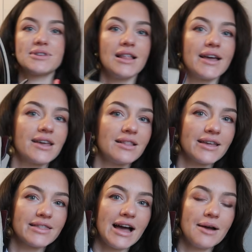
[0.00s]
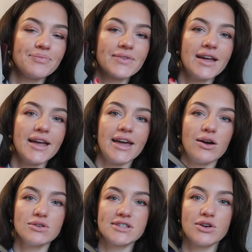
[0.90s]
I like it like that. It
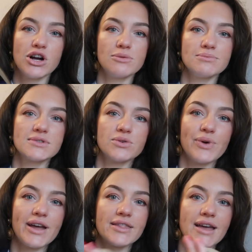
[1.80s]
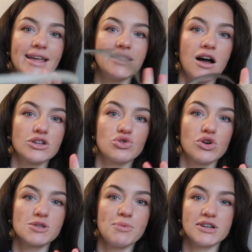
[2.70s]
also comes with a large
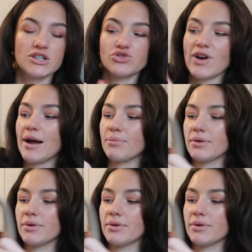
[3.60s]
crossbody strap.